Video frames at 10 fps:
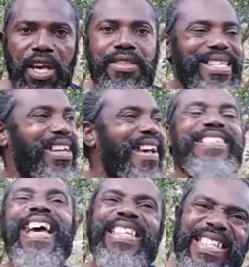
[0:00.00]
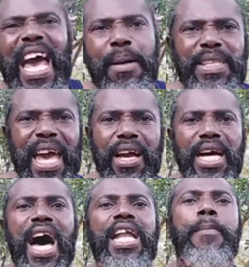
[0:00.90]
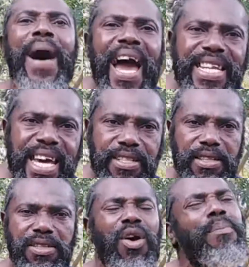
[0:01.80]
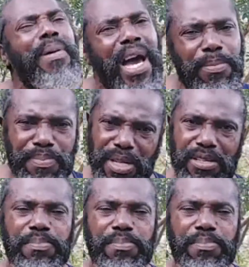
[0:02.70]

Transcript: So they are saying the same thing and all they buying it. Don't buy it, please.